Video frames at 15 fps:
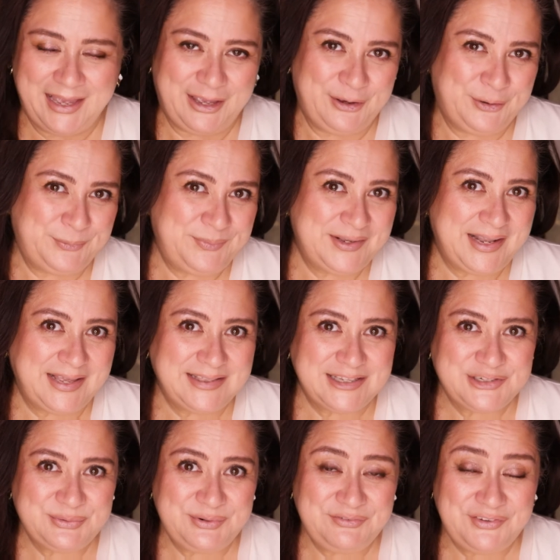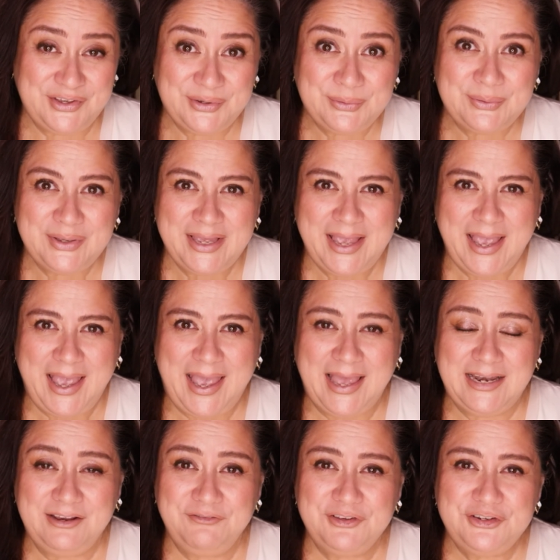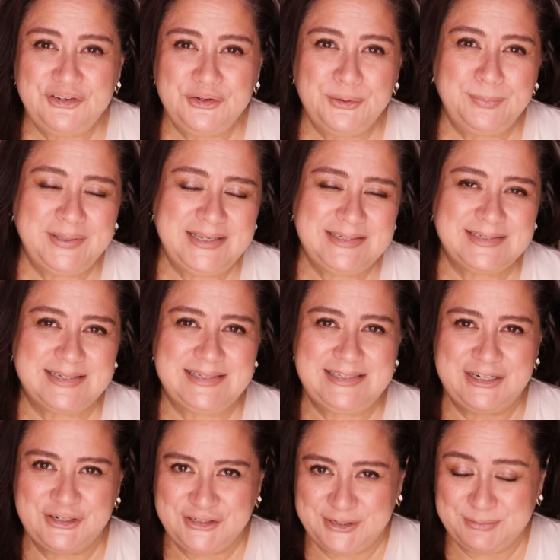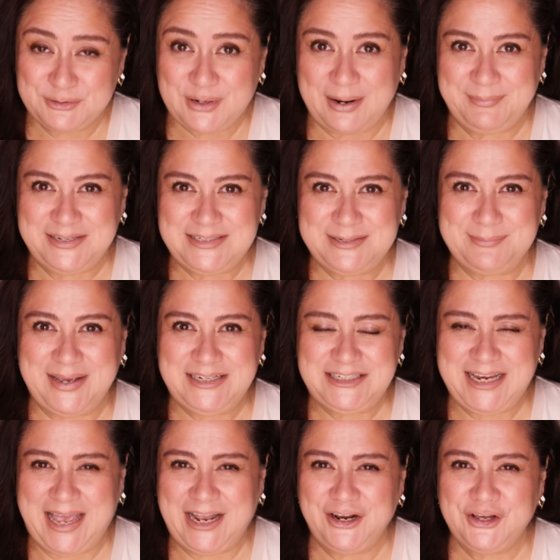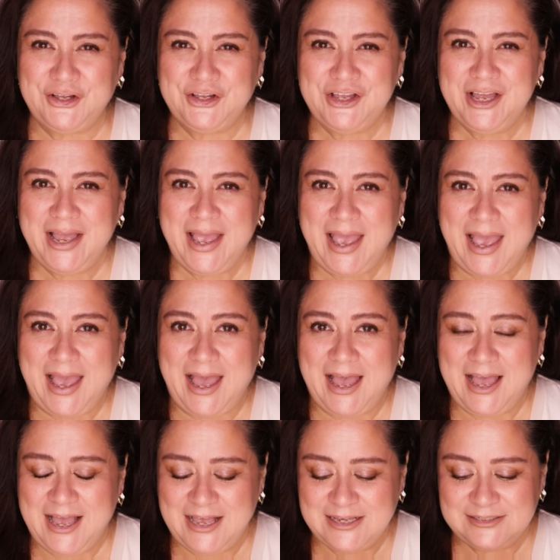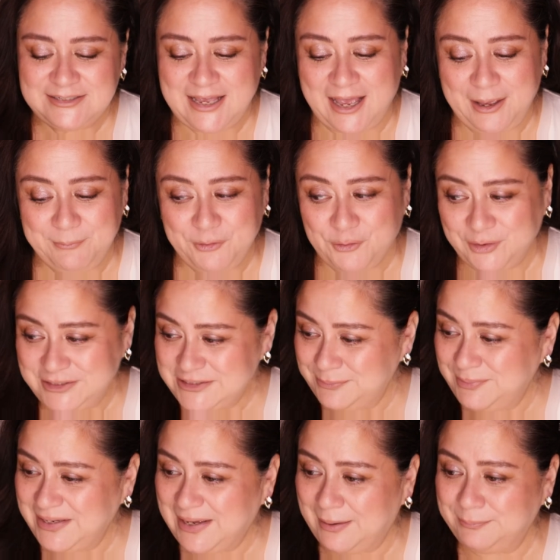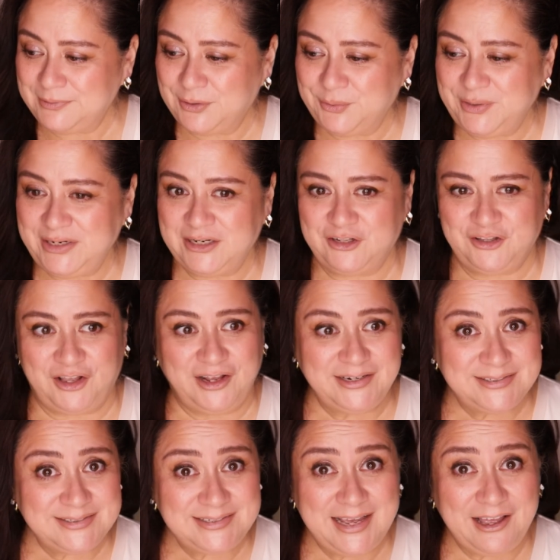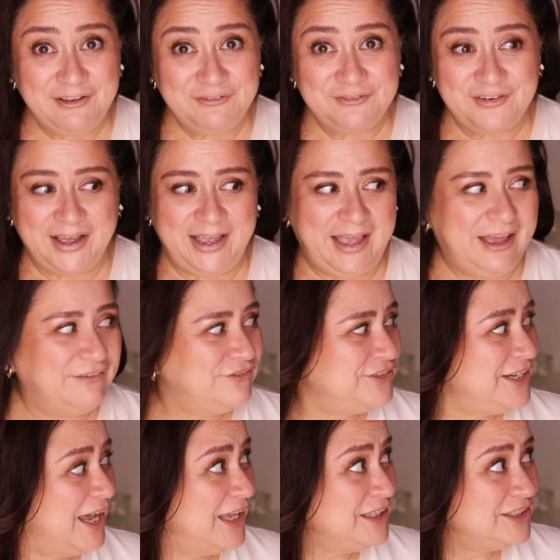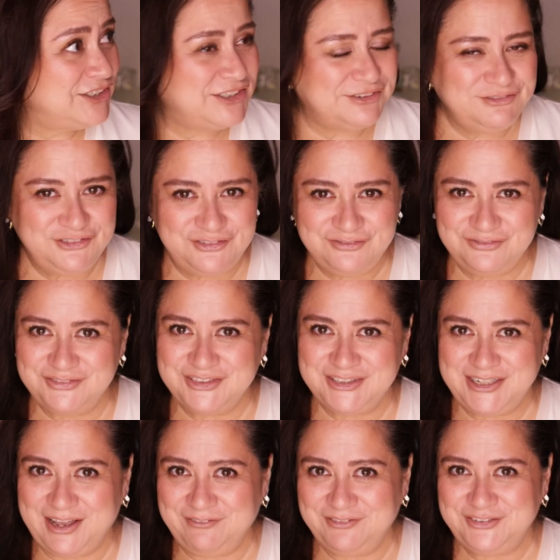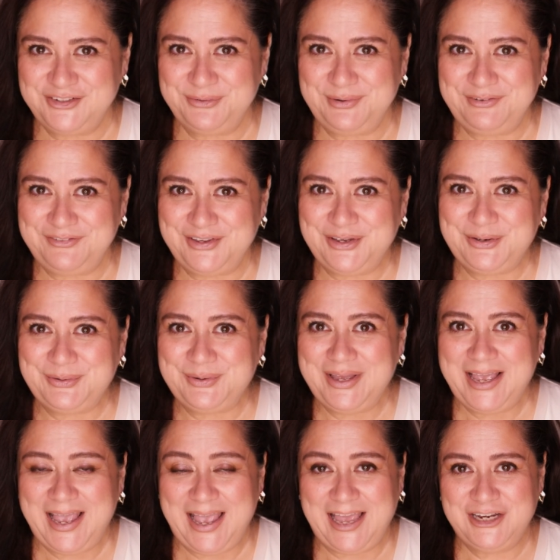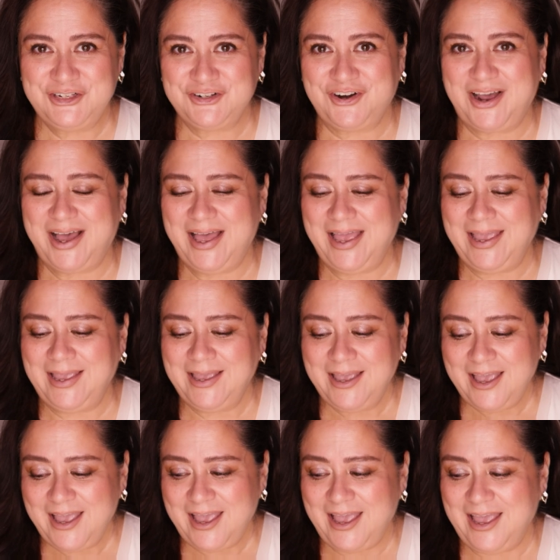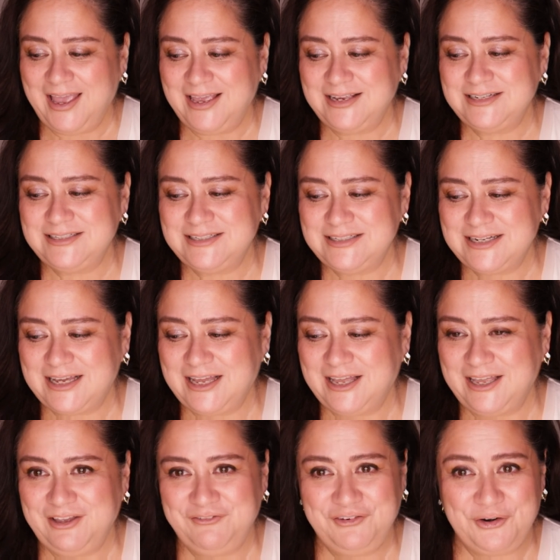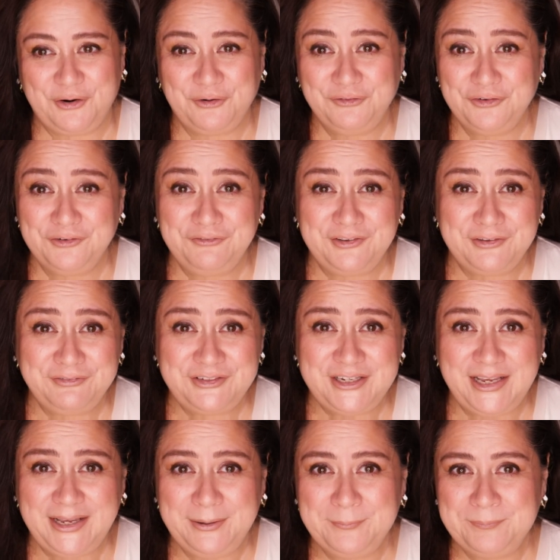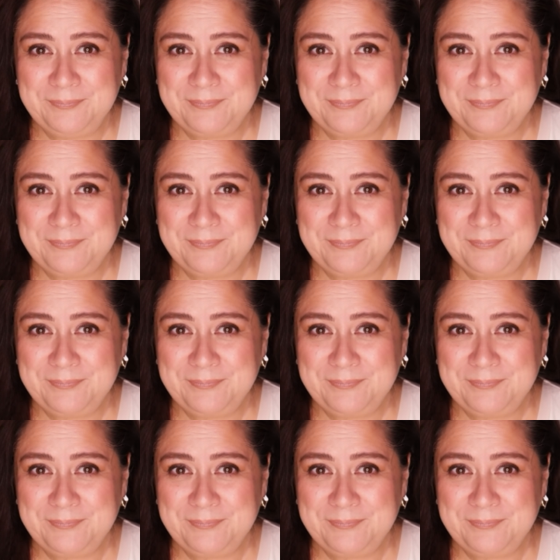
I hope you like this review, and if you do, please consider subscribing to my channel, as I'm going to be uploading a lot of stuff. I have tons of stuff to review and try, and if you're over 50,